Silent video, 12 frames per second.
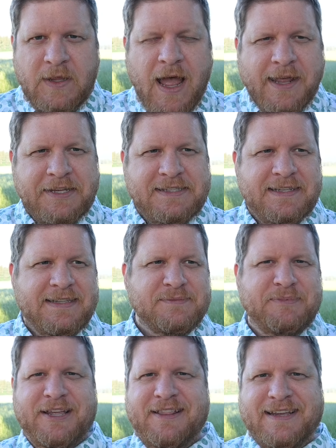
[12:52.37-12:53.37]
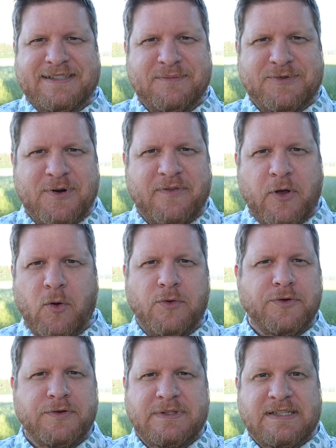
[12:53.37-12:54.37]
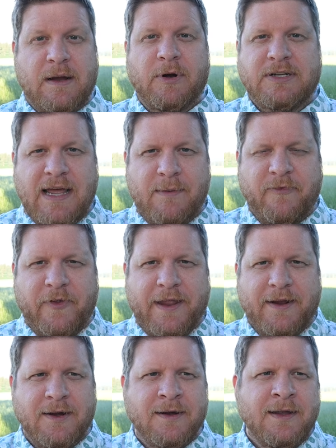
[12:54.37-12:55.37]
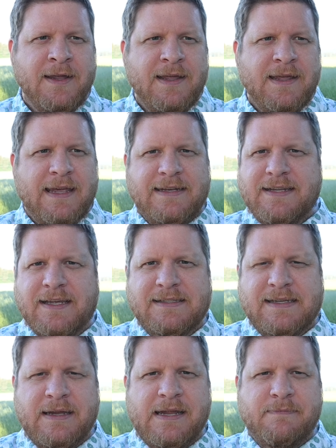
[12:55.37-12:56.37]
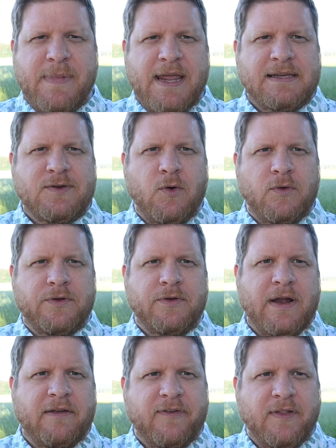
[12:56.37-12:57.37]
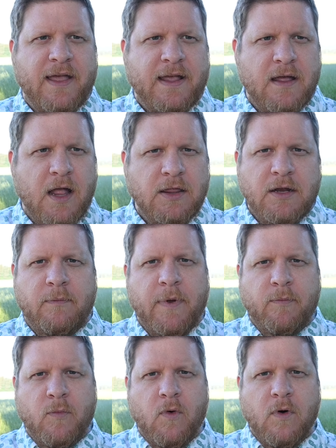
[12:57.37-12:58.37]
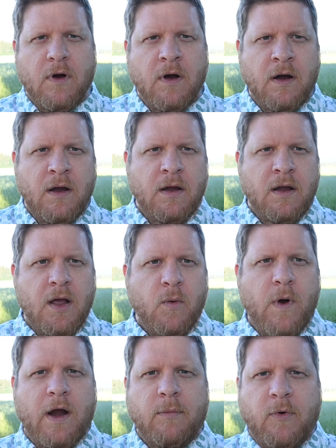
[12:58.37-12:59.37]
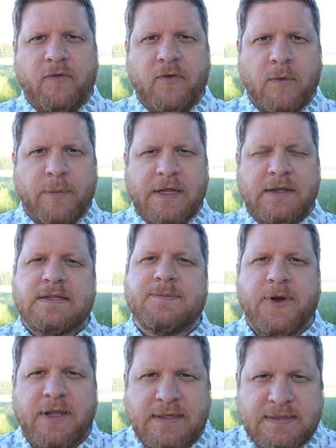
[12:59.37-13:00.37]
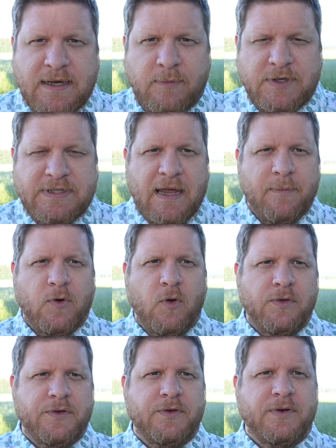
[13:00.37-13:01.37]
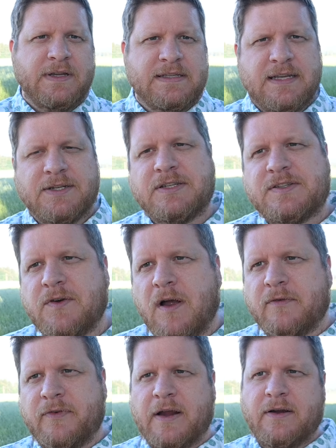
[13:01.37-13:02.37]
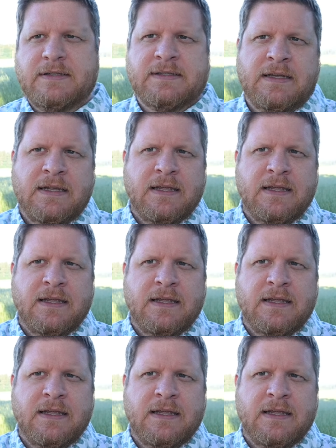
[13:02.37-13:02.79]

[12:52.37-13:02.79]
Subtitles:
I could see this being like some sort of a Golden Oud summertime flanker. It does, it makes Golden Oud, I feel like, a little bit more wearable for me in the spring and the summertime. Golden Oud is such a strong fragrance.